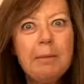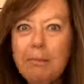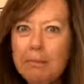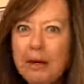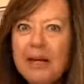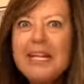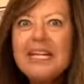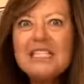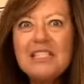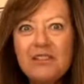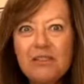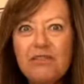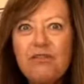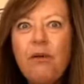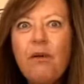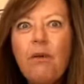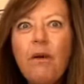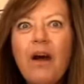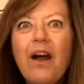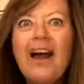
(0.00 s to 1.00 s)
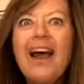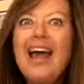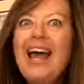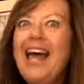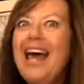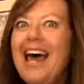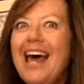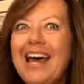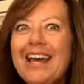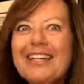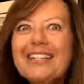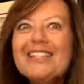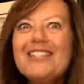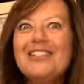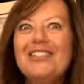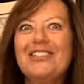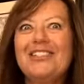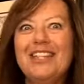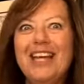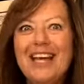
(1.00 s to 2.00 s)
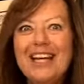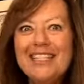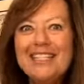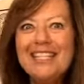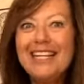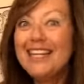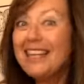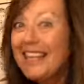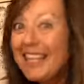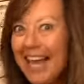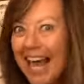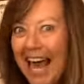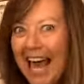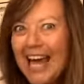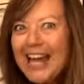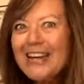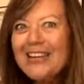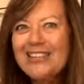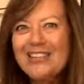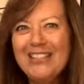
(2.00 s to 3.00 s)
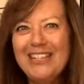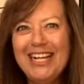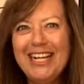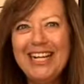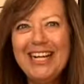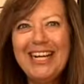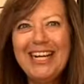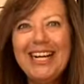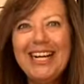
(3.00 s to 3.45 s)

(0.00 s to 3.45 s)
but it's for exercising the energy